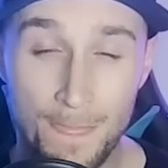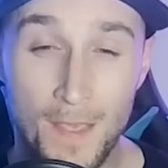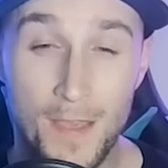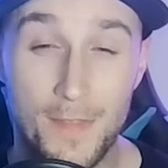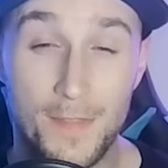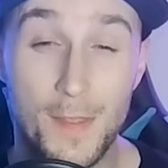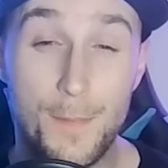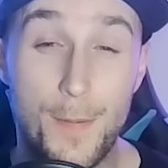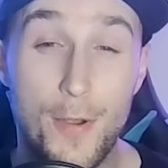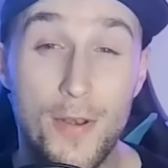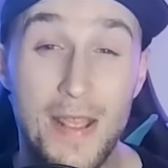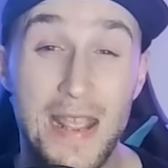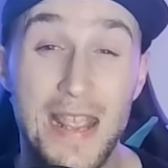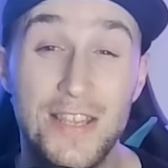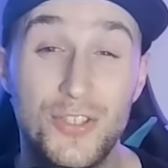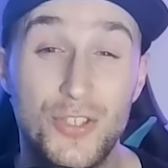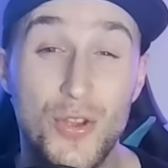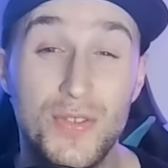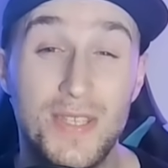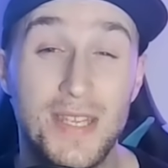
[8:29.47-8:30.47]
The opponent is
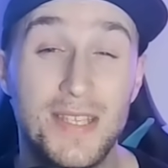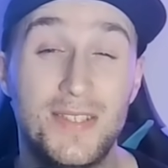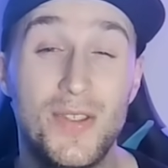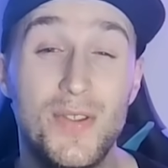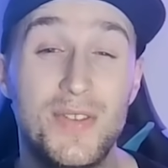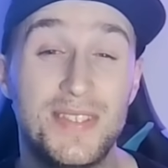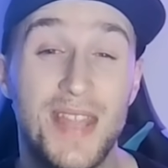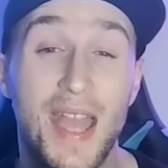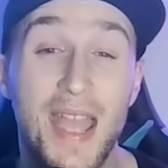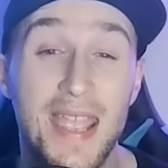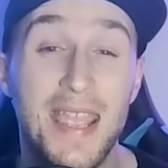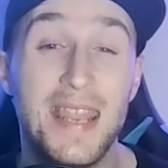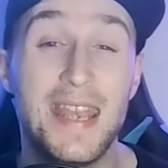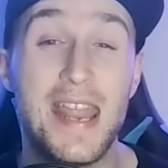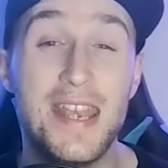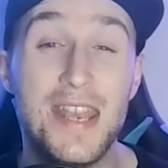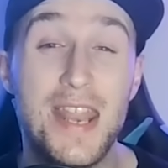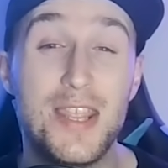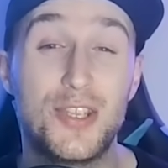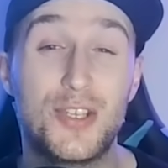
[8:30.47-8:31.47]
choosing to stay in
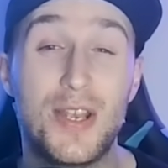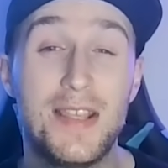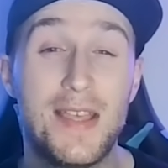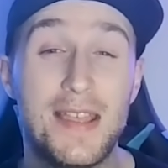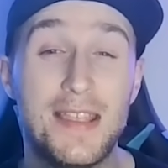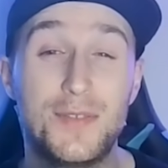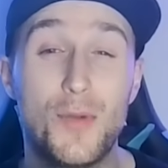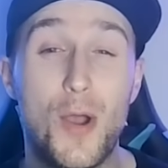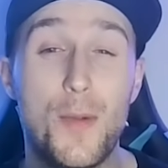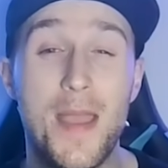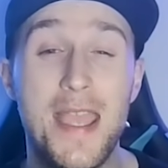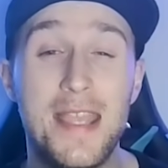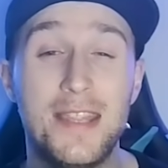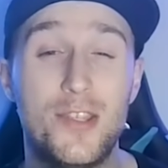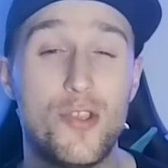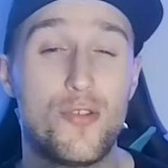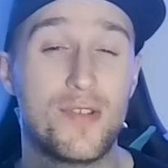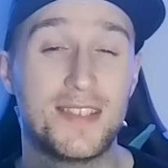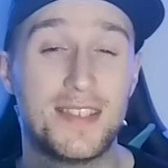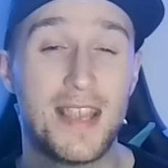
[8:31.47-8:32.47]
initially. They swap
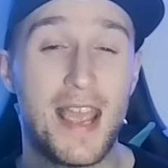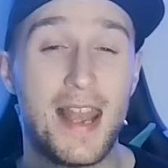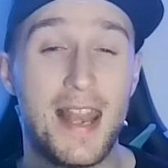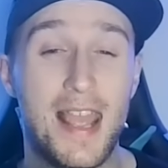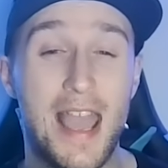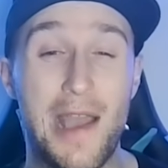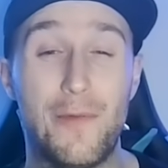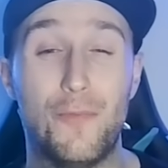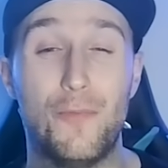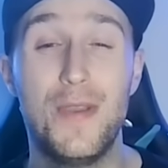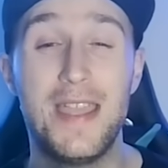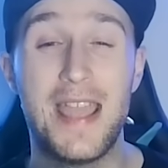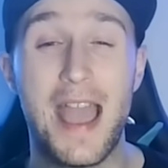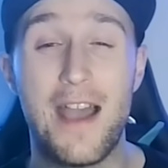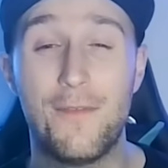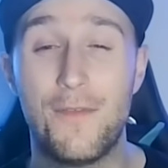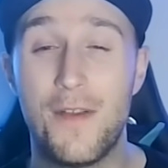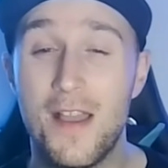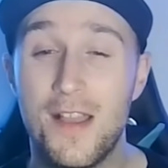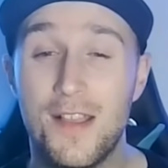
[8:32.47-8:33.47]
into Cresselia, and we
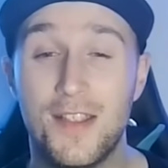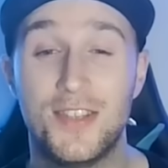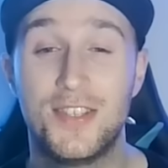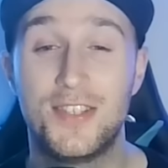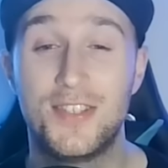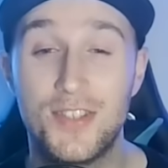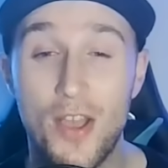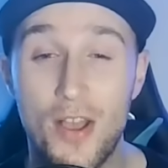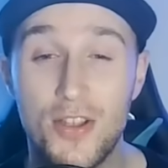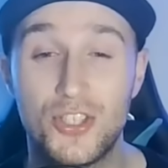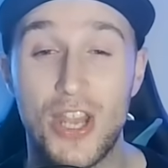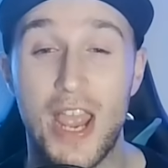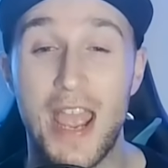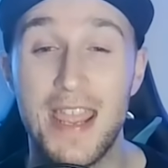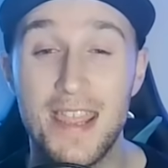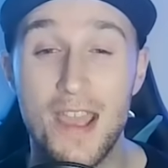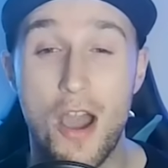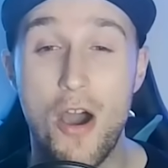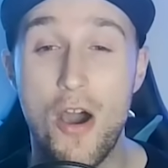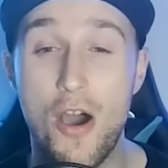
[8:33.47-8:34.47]
have such a
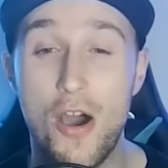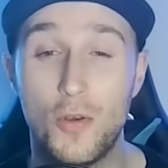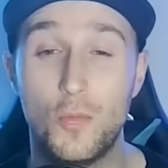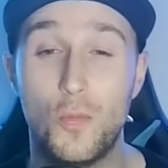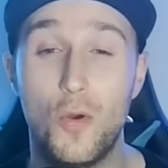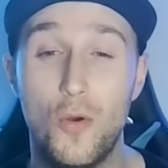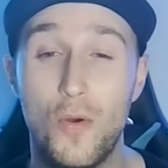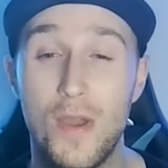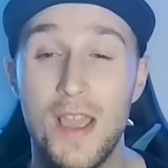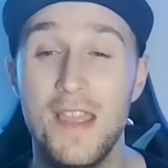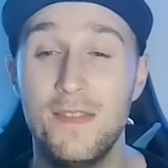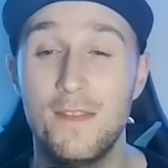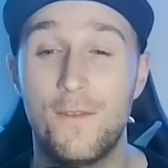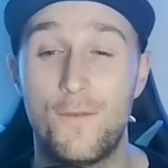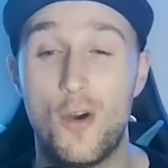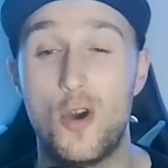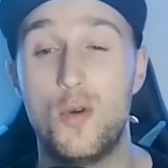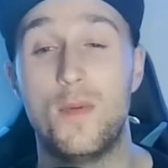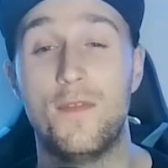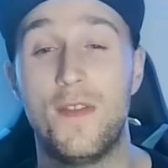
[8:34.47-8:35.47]
hard wall in the
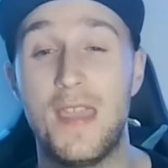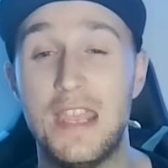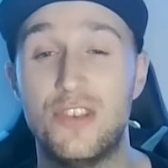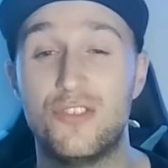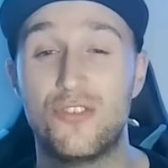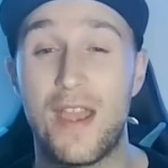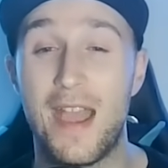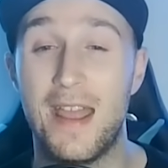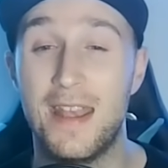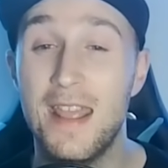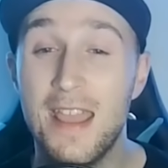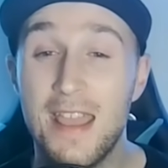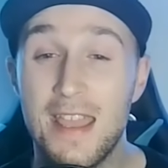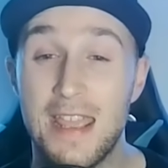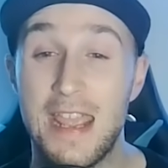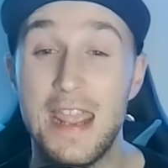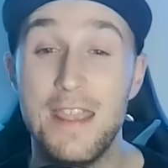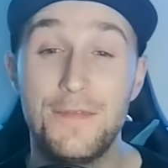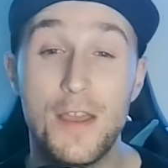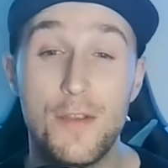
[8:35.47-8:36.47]
form of Heatran.
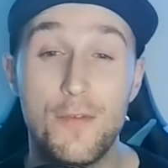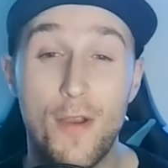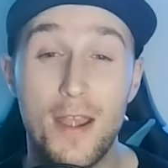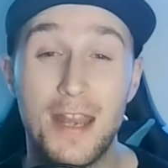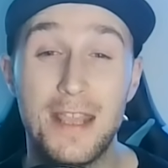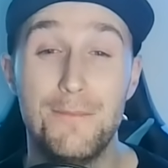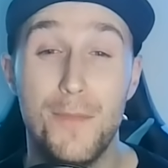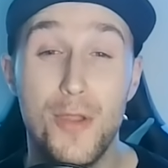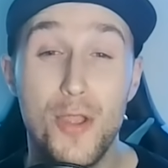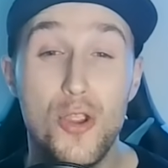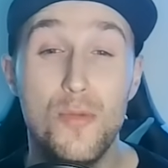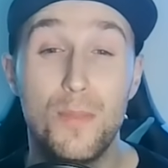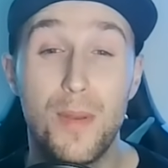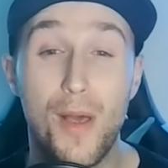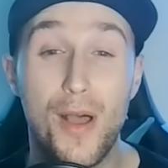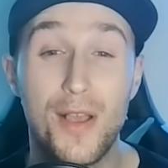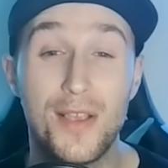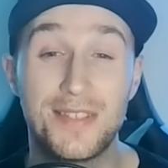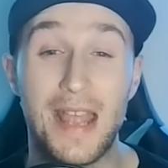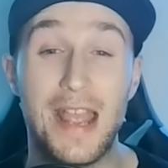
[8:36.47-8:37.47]
If they're running
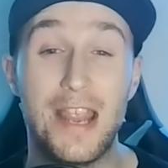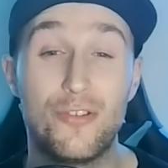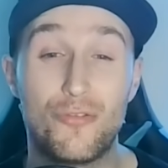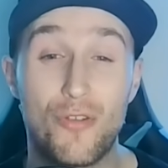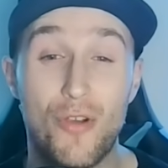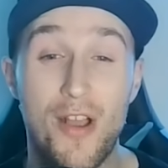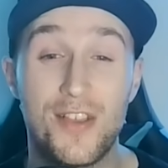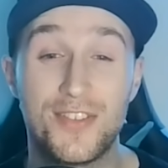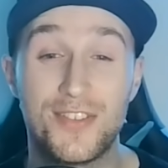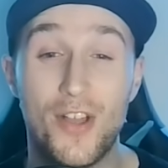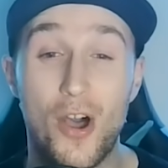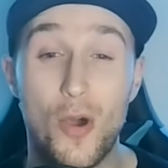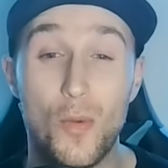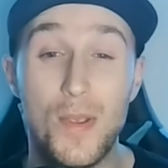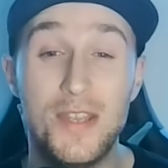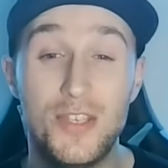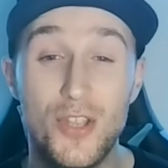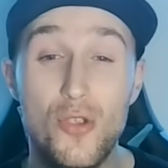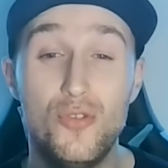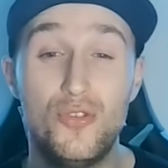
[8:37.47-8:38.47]
Moonblast and Grass Knot, we
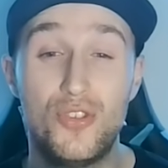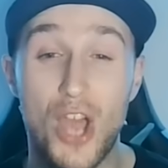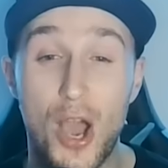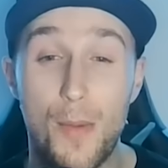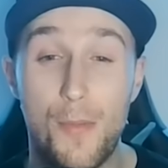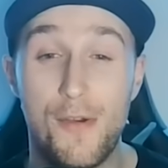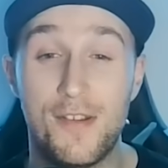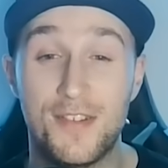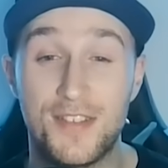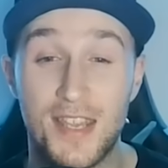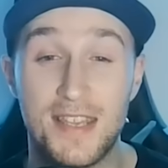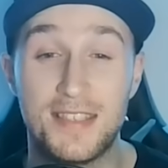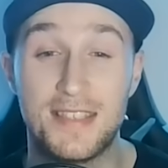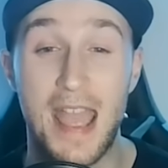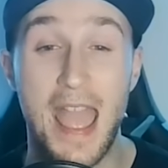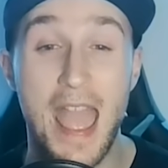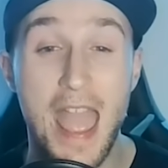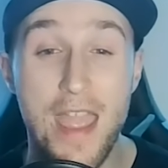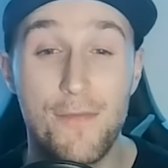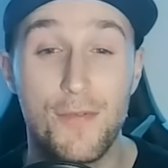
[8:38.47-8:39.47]
do double resist
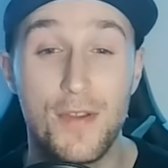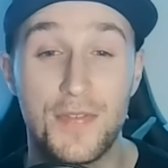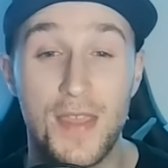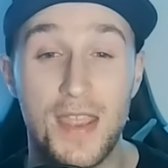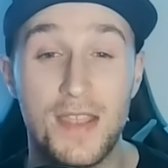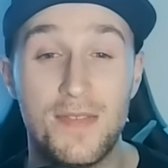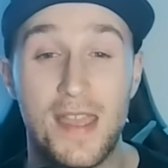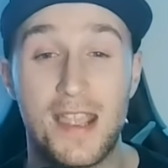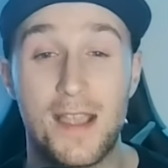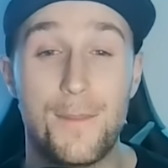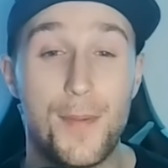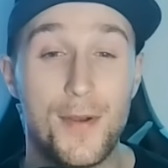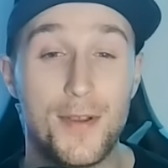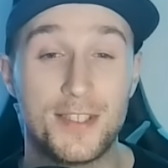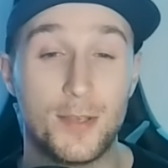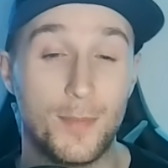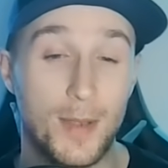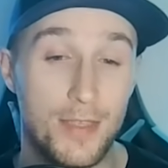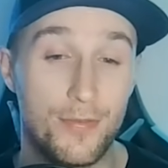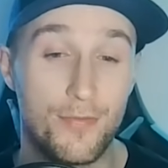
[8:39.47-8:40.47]
everything they can
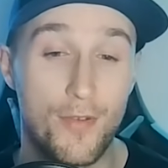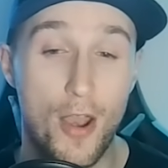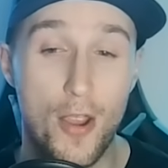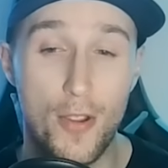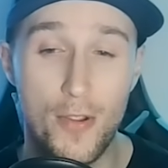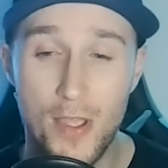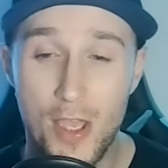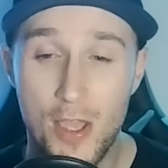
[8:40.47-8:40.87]
possibly throw.